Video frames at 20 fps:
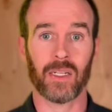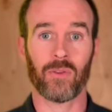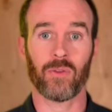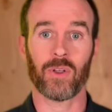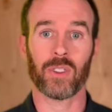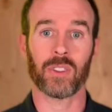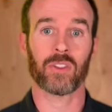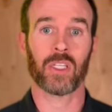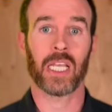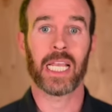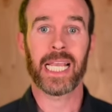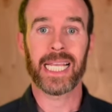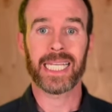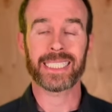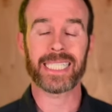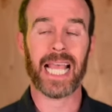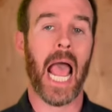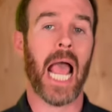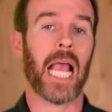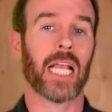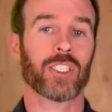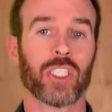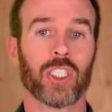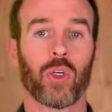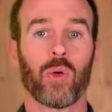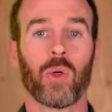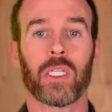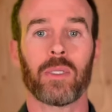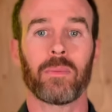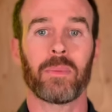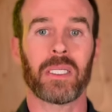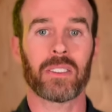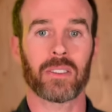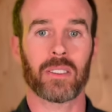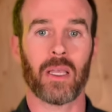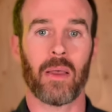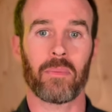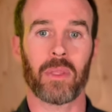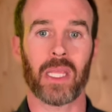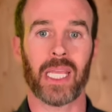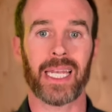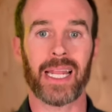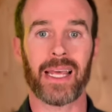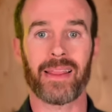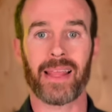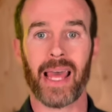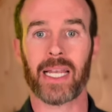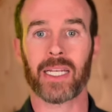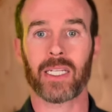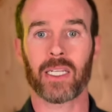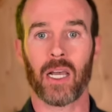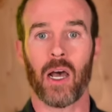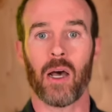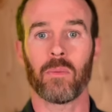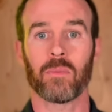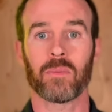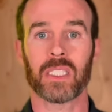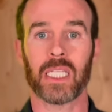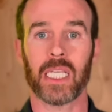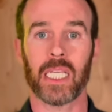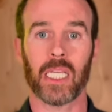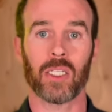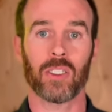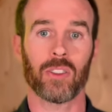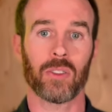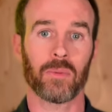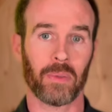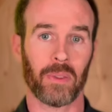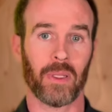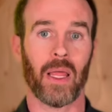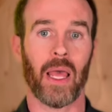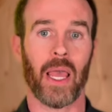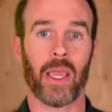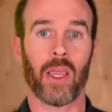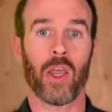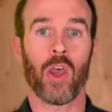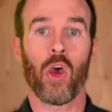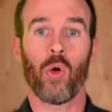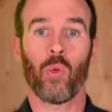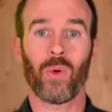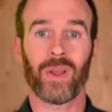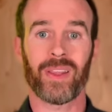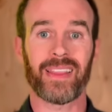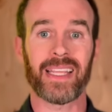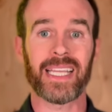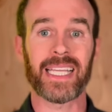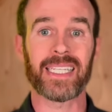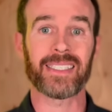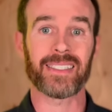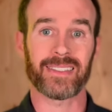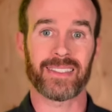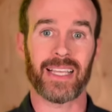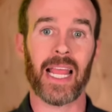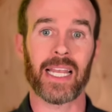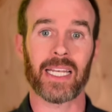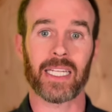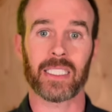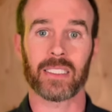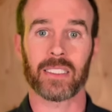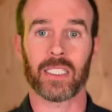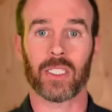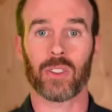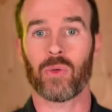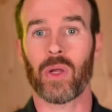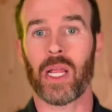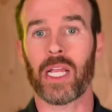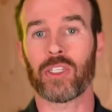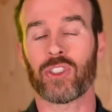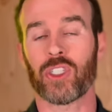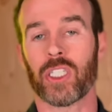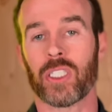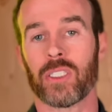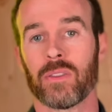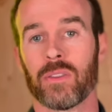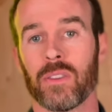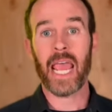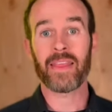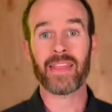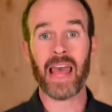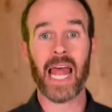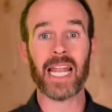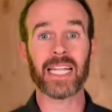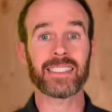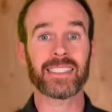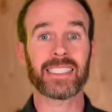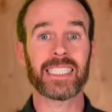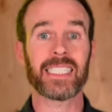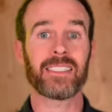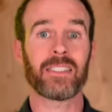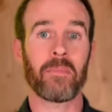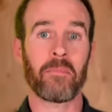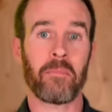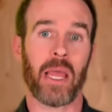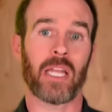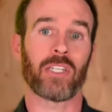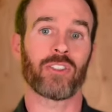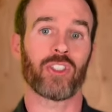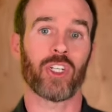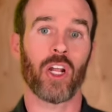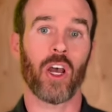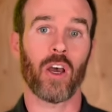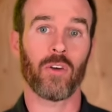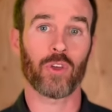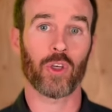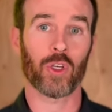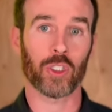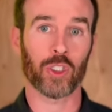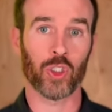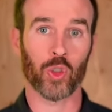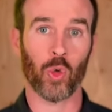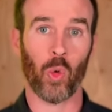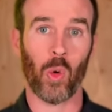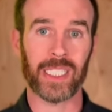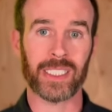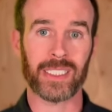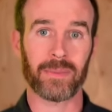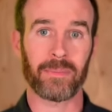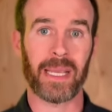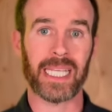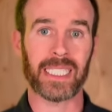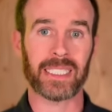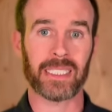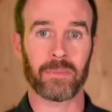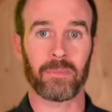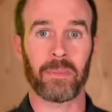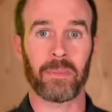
difference is actually going to be something that comes into play with the design consideration, and that is the dimension of your joist-based